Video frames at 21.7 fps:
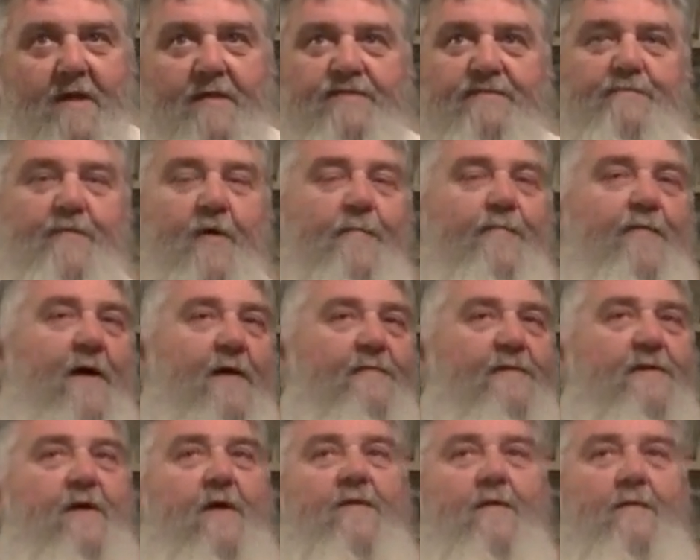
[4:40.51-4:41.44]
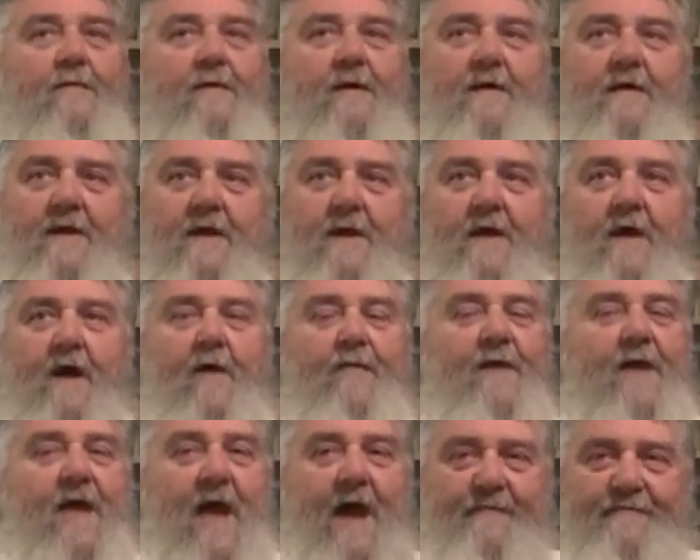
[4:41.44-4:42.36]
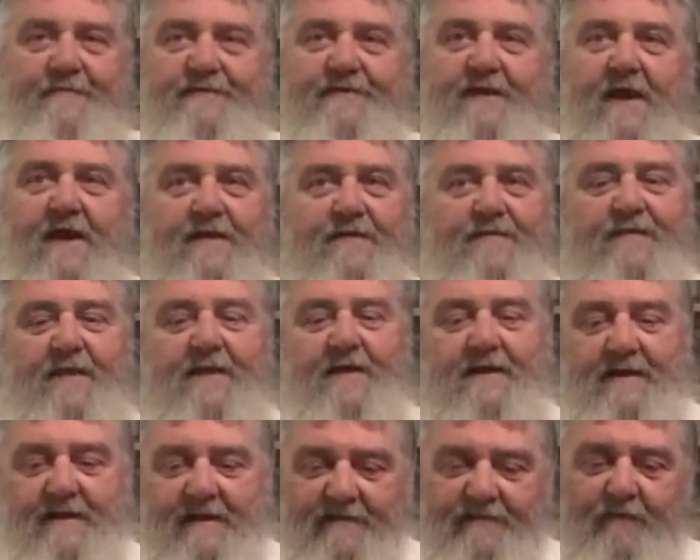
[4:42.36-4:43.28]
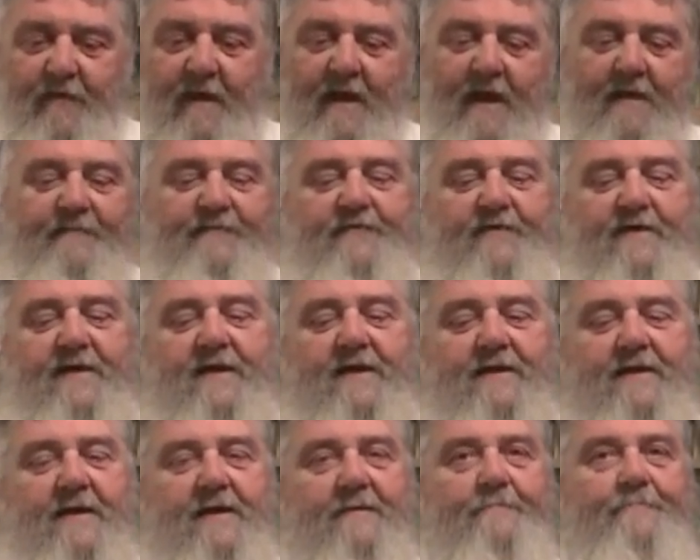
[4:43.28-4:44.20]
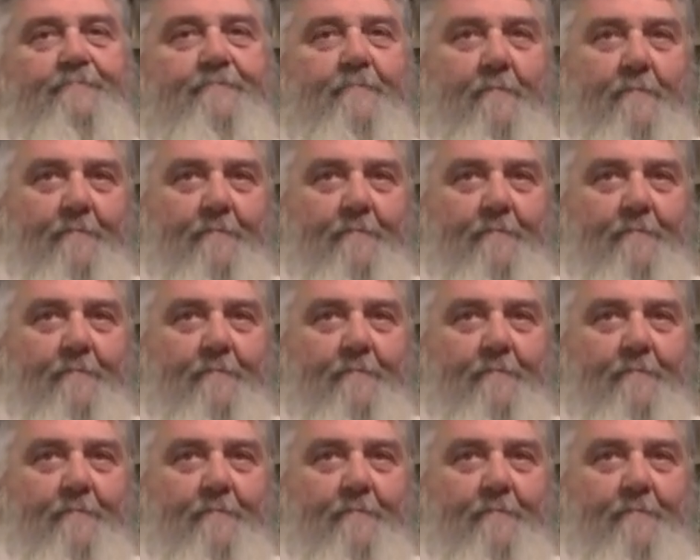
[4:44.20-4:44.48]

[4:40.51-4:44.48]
It's more prevalent on the aftertaste than it is while I'm drinking it.